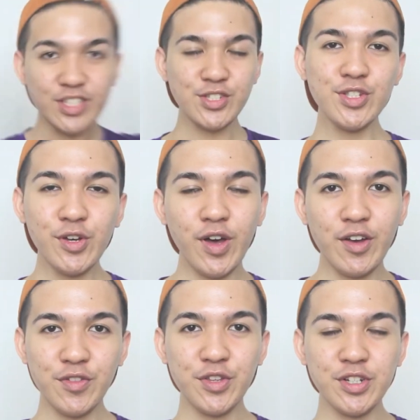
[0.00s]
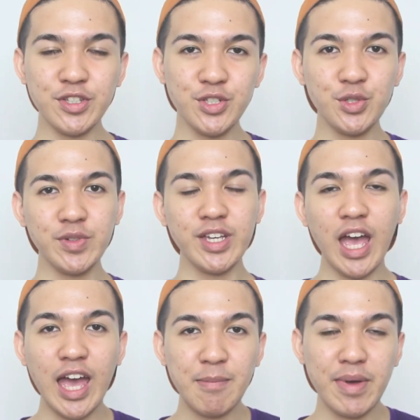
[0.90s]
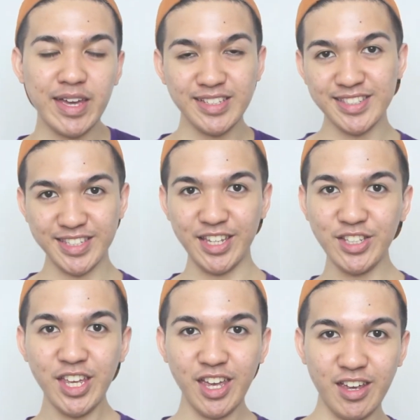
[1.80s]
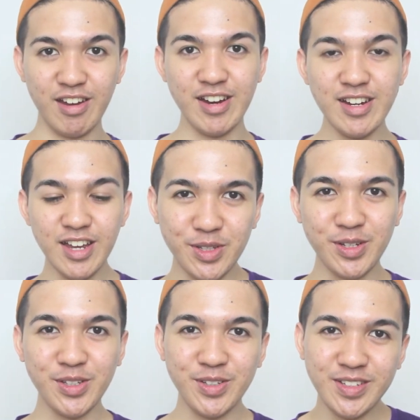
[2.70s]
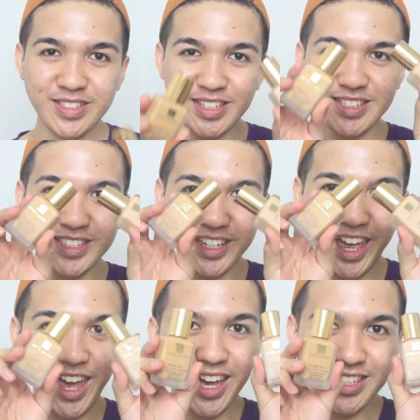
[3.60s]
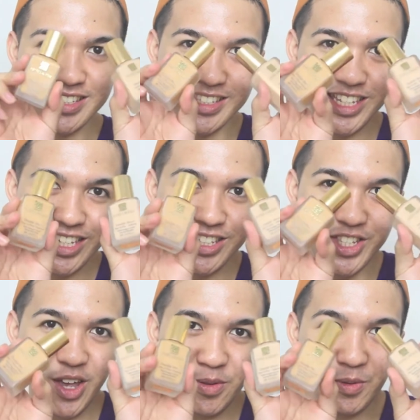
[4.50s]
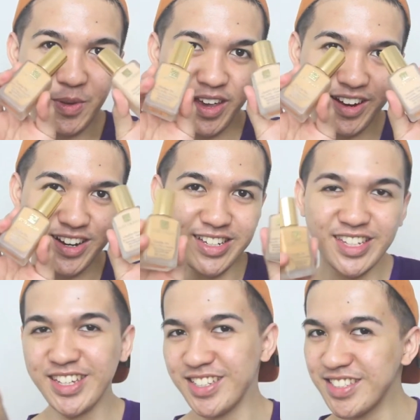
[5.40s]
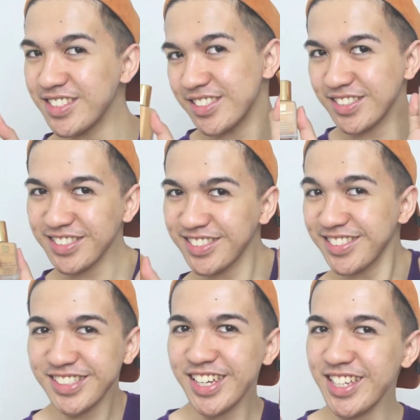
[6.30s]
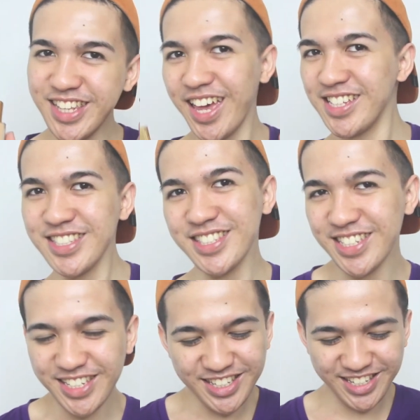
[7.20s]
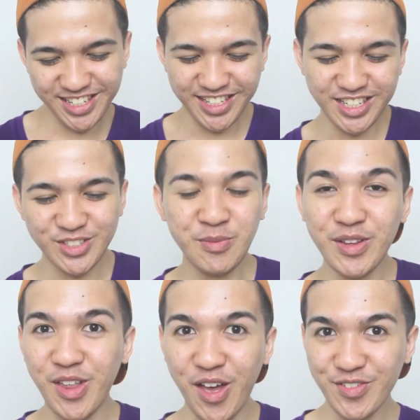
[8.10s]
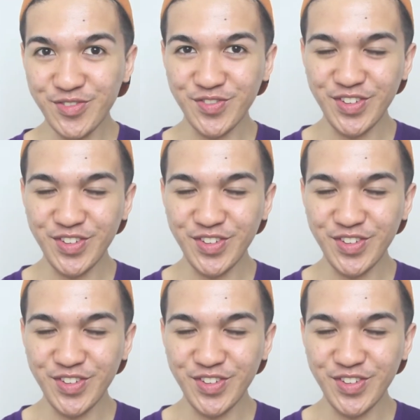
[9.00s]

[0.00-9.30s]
So, after doing my skincare, I'm gonna use this, the SD double hair, cause SD is my love.